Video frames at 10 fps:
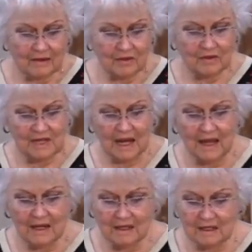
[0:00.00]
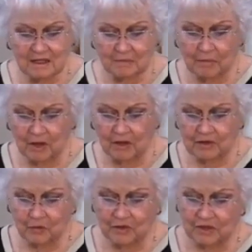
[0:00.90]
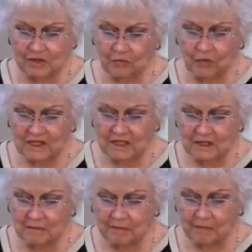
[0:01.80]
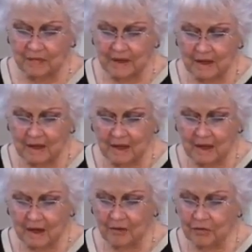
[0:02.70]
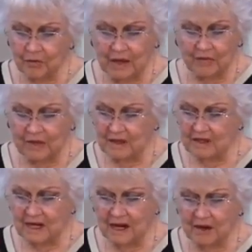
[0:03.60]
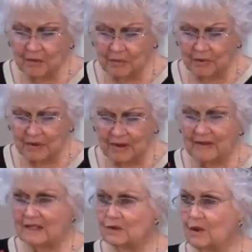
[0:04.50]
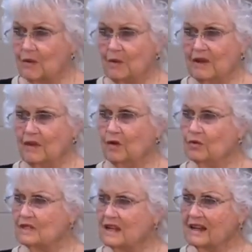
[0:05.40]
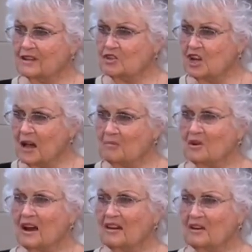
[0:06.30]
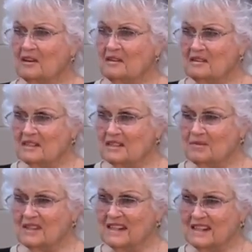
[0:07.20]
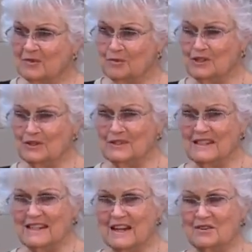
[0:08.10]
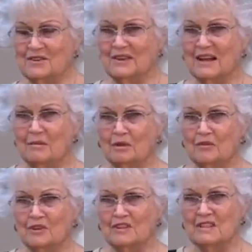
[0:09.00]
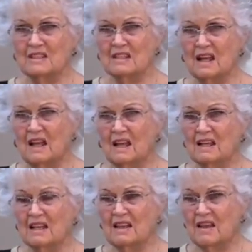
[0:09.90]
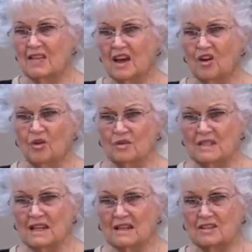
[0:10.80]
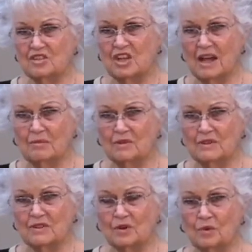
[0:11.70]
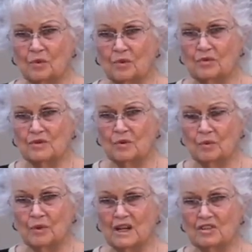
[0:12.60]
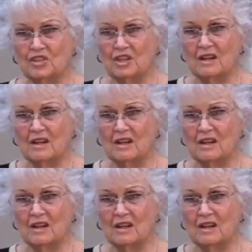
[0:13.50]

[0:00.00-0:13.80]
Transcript: To Titus, Paul's words of wisdom are throughout the entire book. That's why I read the whole second chapter. I couldn't just reduce it down to a couple of verses. And I thought that whole second chapter is so rich.